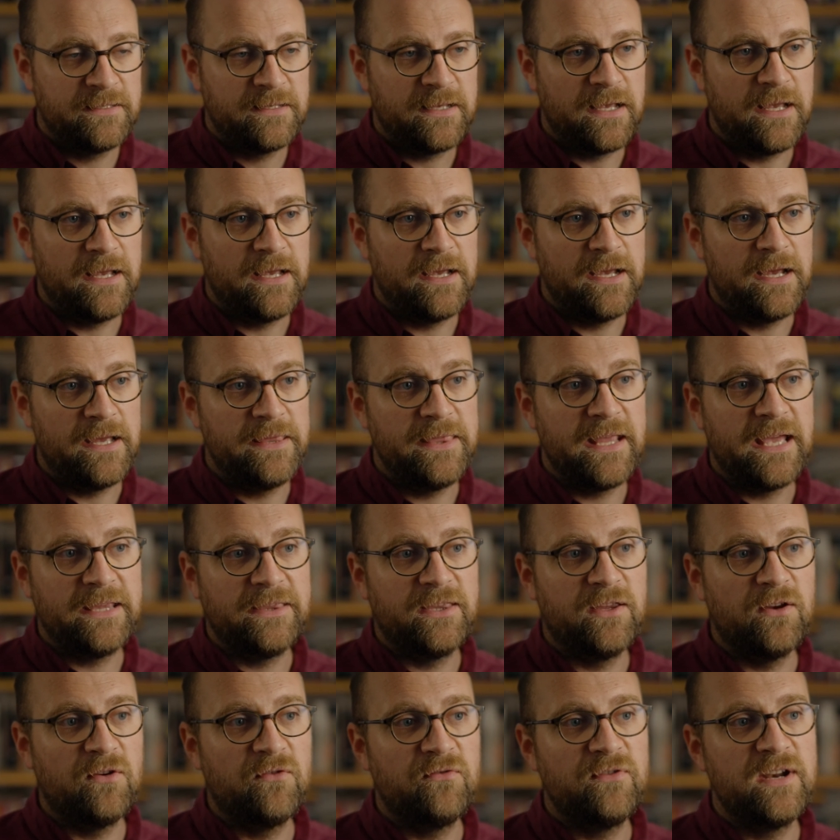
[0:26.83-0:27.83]
and that
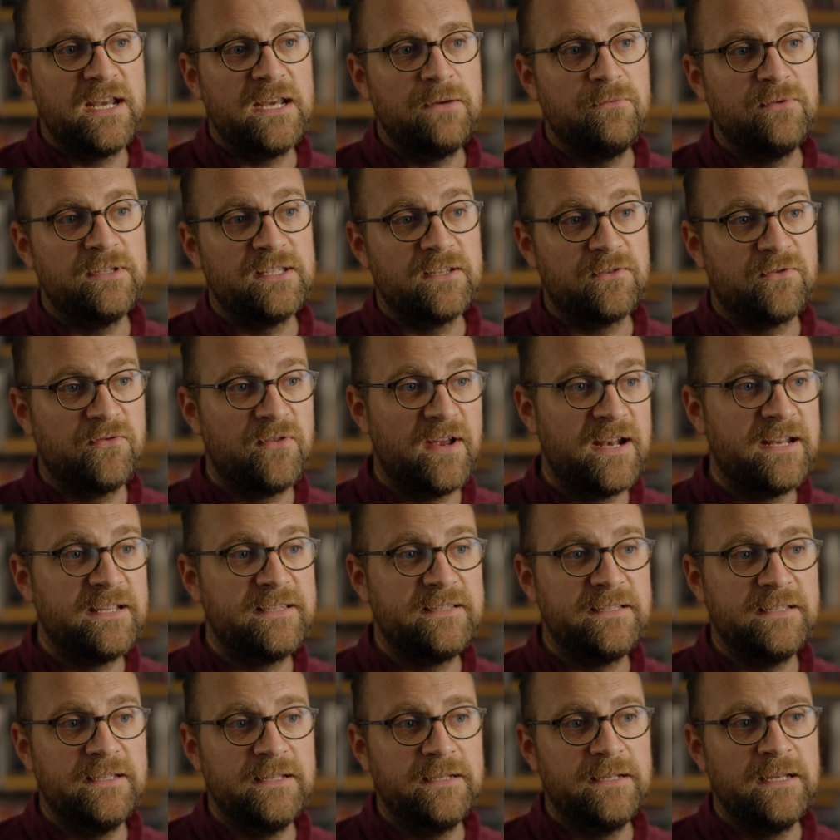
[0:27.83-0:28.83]
degree was
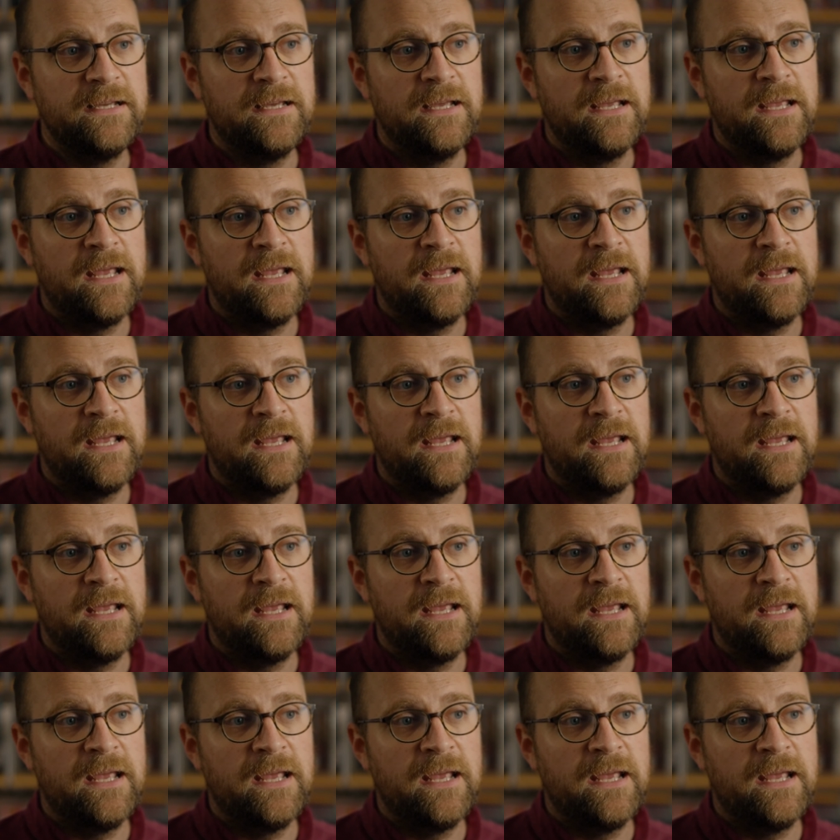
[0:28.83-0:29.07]
accredited